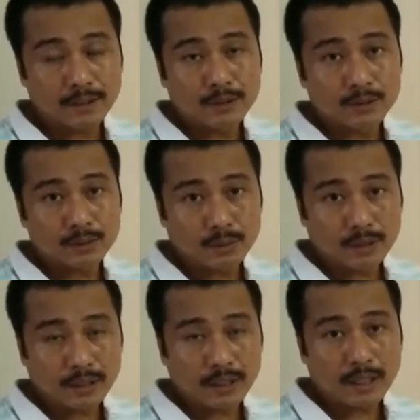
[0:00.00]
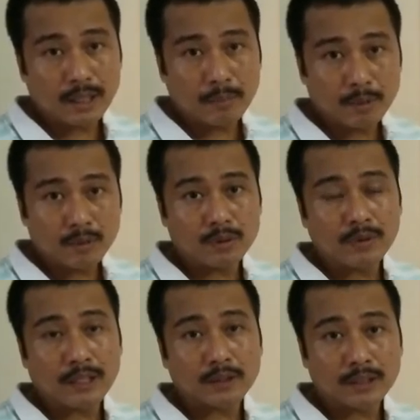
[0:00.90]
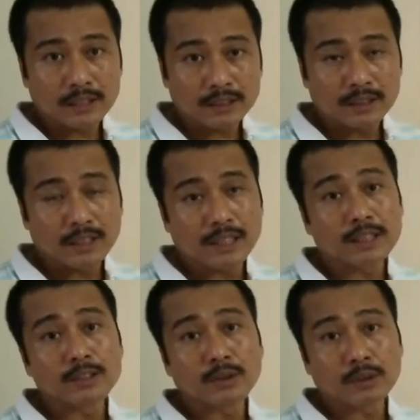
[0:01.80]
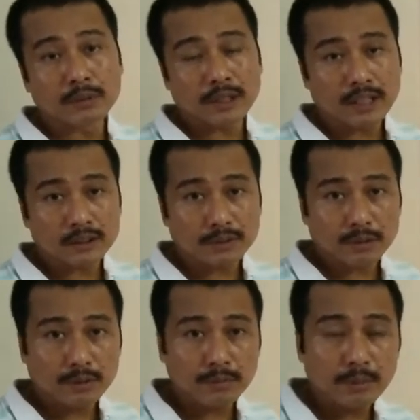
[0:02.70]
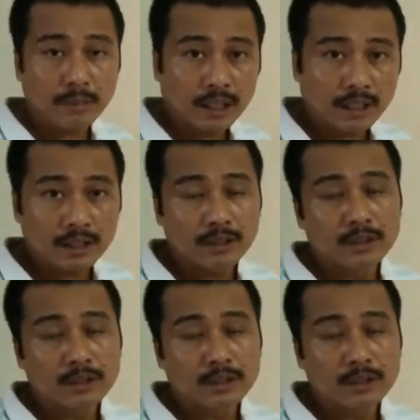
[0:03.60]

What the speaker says: So the amount of electron density that is going to be transferred from the metal